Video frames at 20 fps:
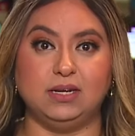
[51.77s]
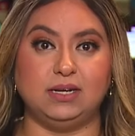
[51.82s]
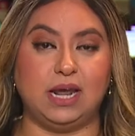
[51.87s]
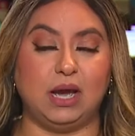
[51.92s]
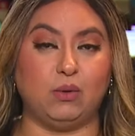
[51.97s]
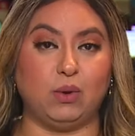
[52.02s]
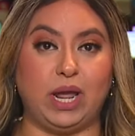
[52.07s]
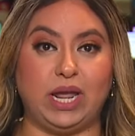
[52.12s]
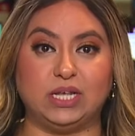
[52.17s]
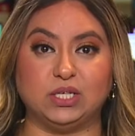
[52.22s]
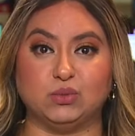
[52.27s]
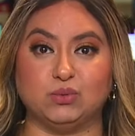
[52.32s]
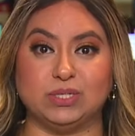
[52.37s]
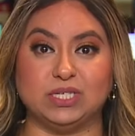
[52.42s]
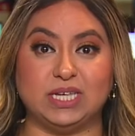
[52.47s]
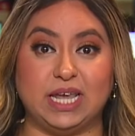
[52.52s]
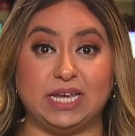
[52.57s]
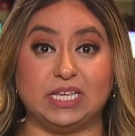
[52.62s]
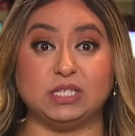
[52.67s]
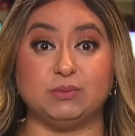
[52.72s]
Now, Haynes
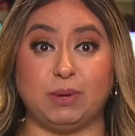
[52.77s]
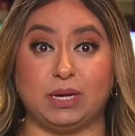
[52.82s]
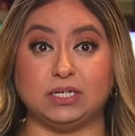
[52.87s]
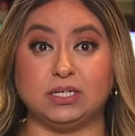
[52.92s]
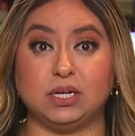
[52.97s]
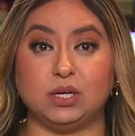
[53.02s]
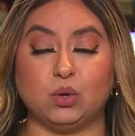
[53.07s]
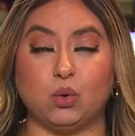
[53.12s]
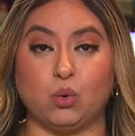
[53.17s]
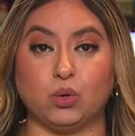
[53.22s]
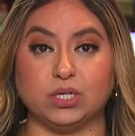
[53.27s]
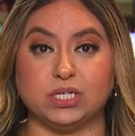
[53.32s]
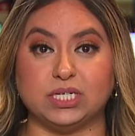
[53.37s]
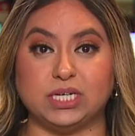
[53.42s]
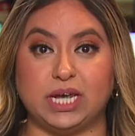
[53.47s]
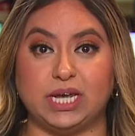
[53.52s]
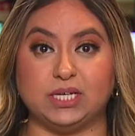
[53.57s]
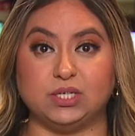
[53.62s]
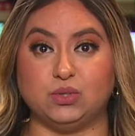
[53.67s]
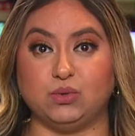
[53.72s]
was expected in court
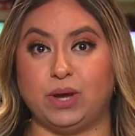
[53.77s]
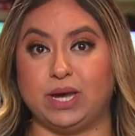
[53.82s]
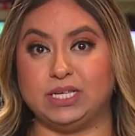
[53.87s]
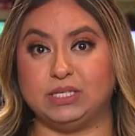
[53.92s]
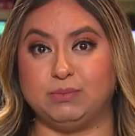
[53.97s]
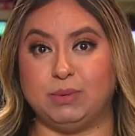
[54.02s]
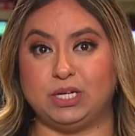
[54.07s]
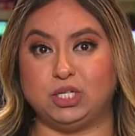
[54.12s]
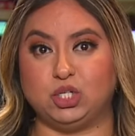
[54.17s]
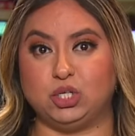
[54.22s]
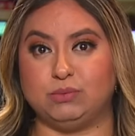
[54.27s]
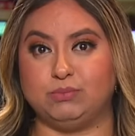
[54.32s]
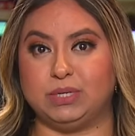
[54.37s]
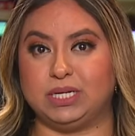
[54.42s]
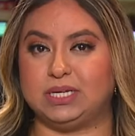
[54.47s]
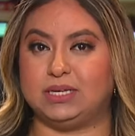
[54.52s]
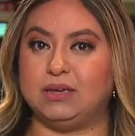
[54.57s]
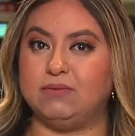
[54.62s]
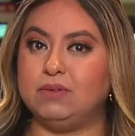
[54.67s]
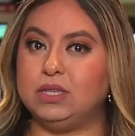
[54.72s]
today, as you guys mentioned,
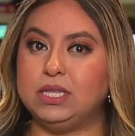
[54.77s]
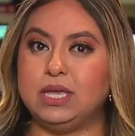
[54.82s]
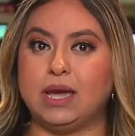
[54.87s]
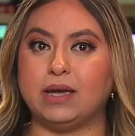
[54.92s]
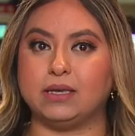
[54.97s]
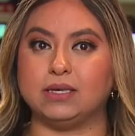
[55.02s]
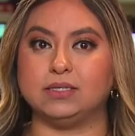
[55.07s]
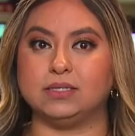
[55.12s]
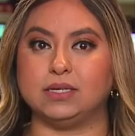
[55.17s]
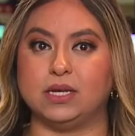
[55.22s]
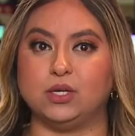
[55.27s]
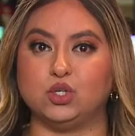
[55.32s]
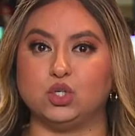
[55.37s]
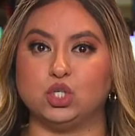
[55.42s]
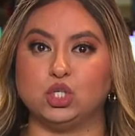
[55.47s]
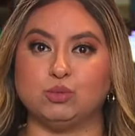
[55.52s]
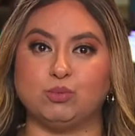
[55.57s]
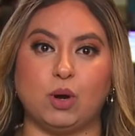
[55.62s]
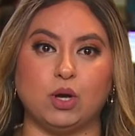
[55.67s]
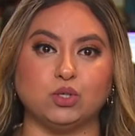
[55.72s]
but given the
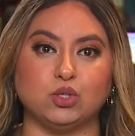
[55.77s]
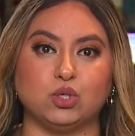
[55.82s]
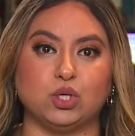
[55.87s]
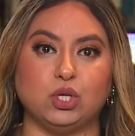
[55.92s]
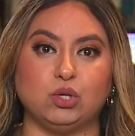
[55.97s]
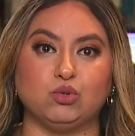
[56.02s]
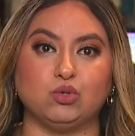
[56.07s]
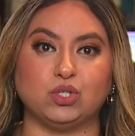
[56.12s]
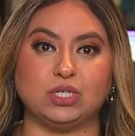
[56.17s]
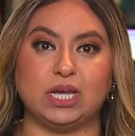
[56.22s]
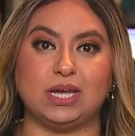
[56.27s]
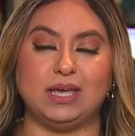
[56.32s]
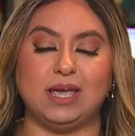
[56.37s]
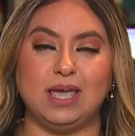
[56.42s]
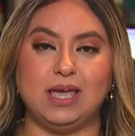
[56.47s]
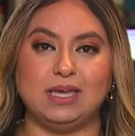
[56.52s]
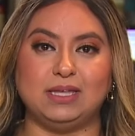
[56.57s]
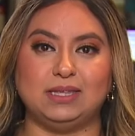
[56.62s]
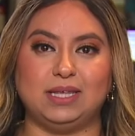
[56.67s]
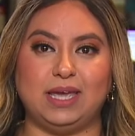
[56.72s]
accusations, prosecutors say
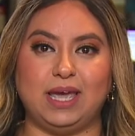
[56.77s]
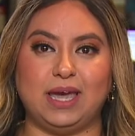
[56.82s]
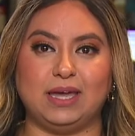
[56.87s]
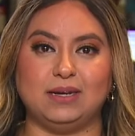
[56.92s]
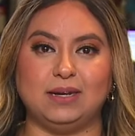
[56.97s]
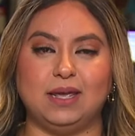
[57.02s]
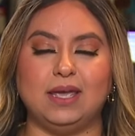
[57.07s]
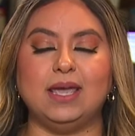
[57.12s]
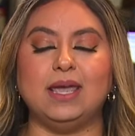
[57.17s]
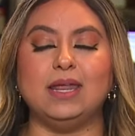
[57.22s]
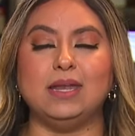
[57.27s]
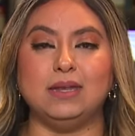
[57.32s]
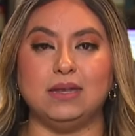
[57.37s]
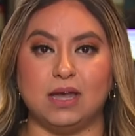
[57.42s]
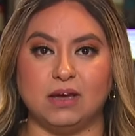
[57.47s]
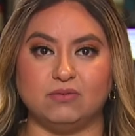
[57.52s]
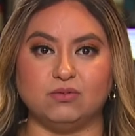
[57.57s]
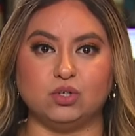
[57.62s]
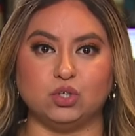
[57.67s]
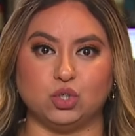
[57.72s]
they had
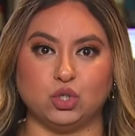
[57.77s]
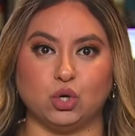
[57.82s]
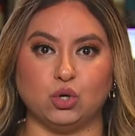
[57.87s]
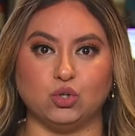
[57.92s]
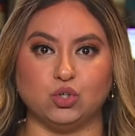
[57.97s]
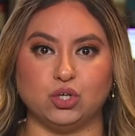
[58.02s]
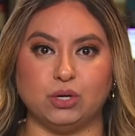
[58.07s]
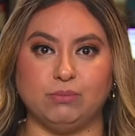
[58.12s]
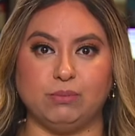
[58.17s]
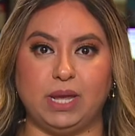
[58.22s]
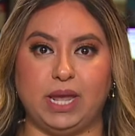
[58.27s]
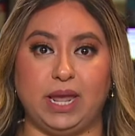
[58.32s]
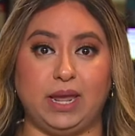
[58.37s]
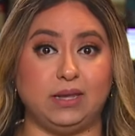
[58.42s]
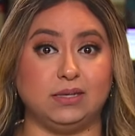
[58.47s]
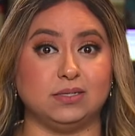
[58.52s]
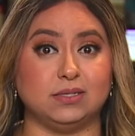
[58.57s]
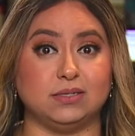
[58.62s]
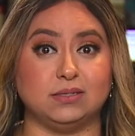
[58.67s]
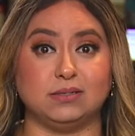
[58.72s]
enough to charge him.
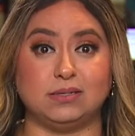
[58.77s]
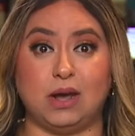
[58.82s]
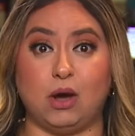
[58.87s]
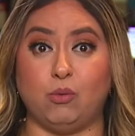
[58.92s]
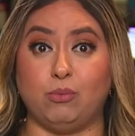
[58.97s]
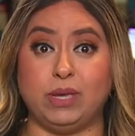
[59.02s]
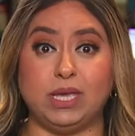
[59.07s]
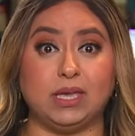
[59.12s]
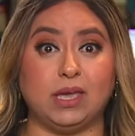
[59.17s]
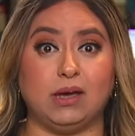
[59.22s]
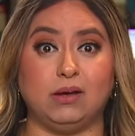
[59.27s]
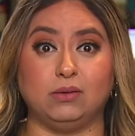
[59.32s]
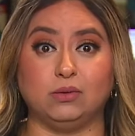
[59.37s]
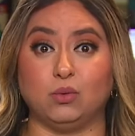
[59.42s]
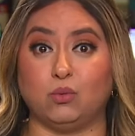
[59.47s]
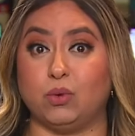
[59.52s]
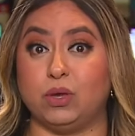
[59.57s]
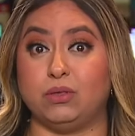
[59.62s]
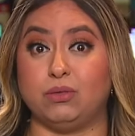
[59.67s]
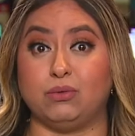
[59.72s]
Haynes is now being
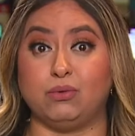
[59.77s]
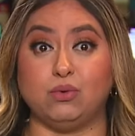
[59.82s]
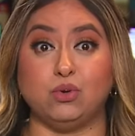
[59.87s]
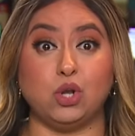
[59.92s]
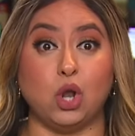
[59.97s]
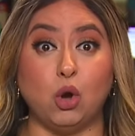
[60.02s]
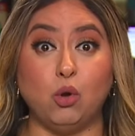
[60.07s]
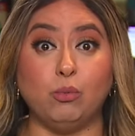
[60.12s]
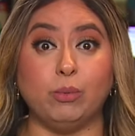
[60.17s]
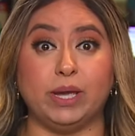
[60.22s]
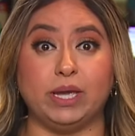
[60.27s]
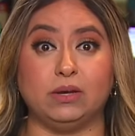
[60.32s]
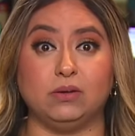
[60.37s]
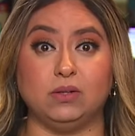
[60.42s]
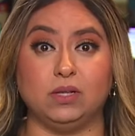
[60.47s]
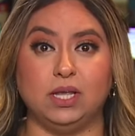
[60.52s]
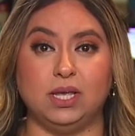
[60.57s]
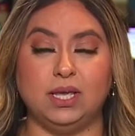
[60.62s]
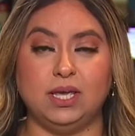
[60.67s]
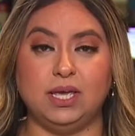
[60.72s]
held with no bail